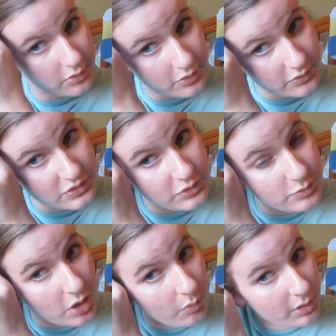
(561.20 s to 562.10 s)
You
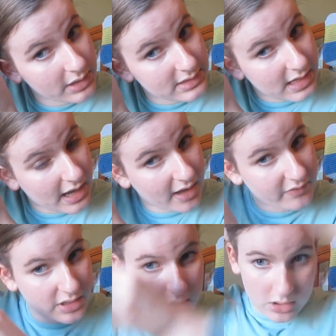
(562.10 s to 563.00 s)
don't want it to
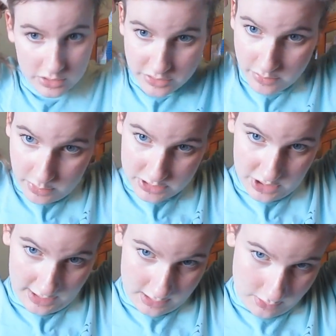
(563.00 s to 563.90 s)
have too much
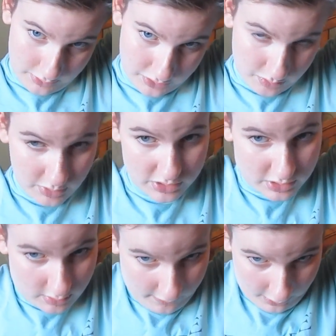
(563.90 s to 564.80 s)
height or too
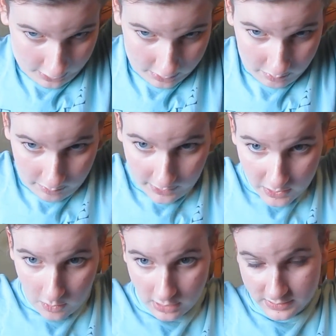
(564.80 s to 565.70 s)
much volume,
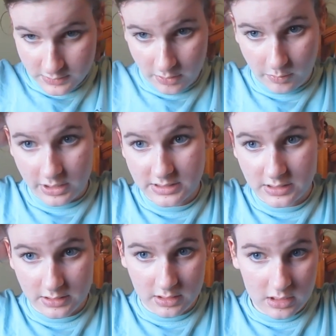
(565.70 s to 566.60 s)
but you also don't want it
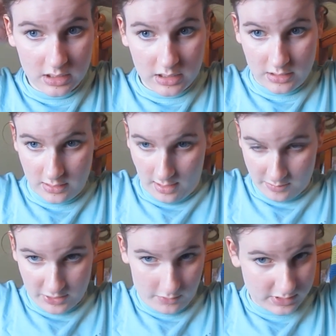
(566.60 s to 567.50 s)
to not
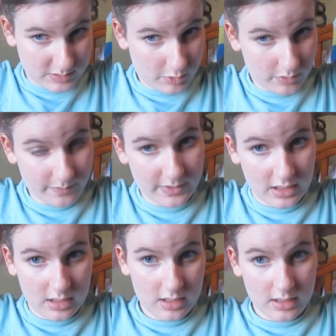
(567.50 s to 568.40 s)
be noticeable.
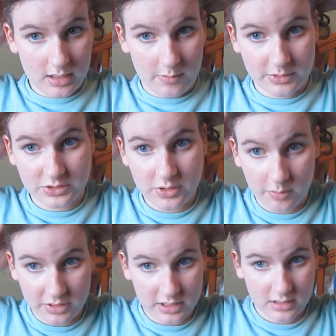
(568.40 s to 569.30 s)
And once you're done
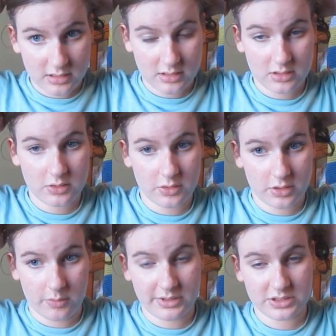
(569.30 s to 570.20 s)
with it, you're
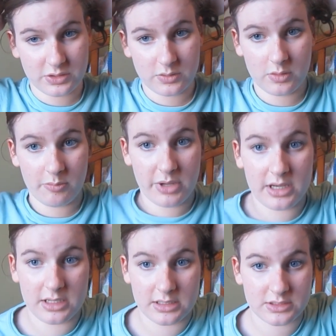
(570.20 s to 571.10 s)
going to
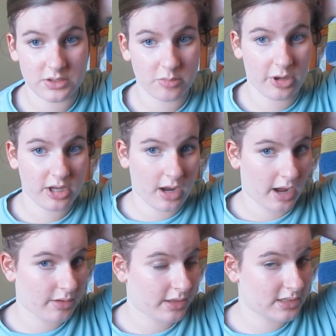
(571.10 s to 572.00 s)
pin it to your bun.
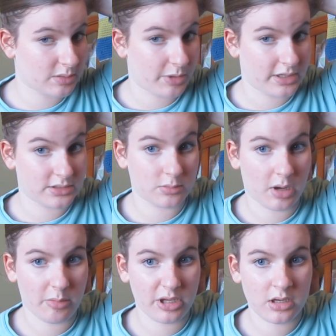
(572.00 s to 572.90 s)
I like to pin it to
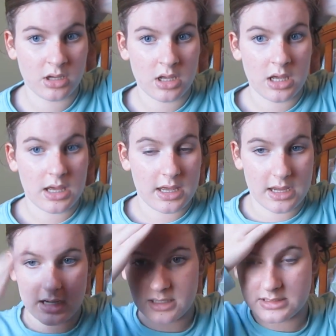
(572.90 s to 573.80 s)
my bun,
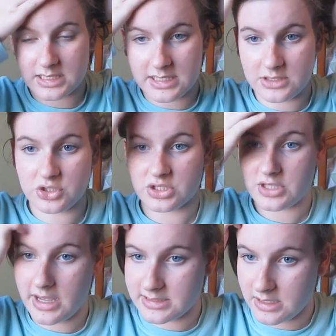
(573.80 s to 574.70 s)
and it just
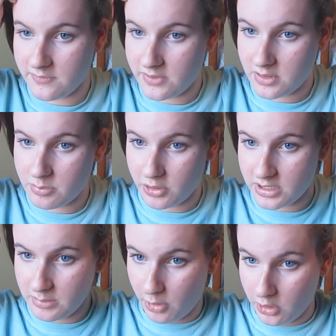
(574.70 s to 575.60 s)
has a very
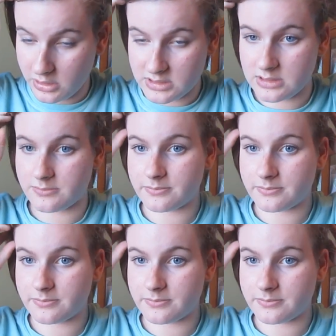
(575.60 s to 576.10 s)
pretty part